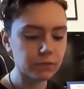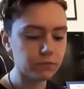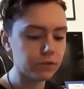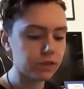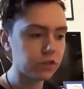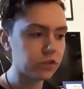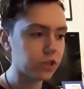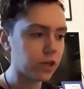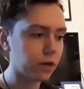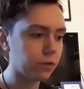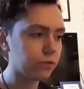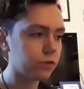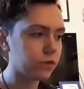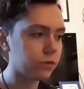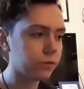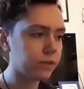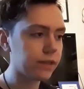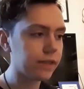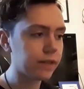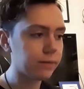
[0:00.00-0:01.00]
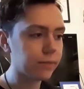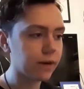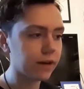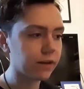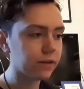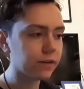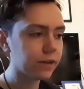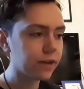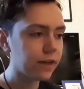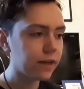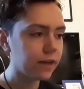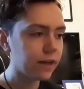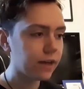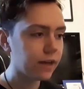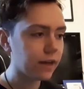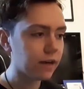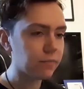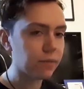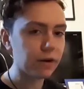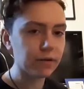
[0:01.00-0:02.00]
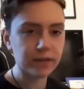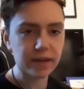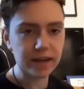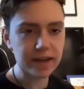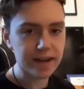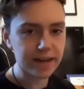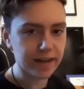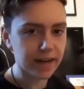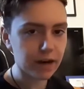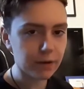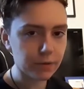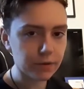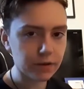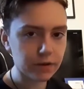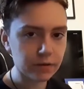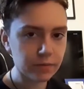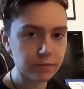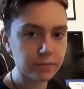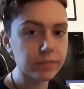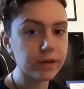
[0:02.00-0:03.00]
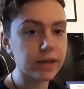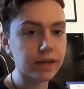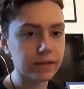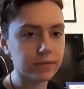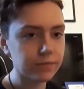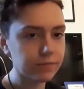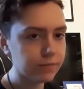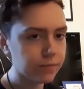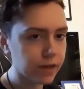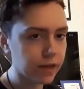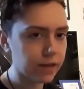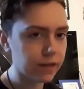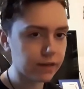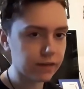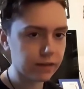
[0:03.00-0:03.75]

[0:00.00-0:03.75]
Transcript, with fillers: reach out to and email about getting our pin, and